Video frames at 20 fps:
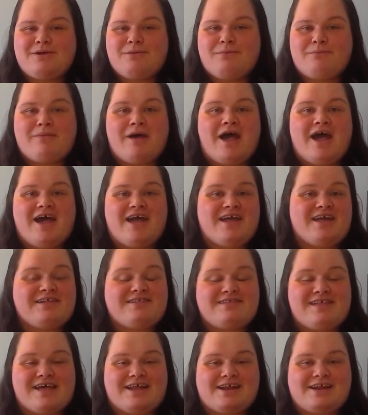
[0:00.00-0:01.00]
By
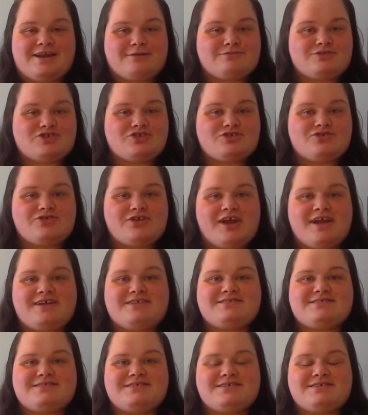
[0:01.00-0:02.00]
standing up straight,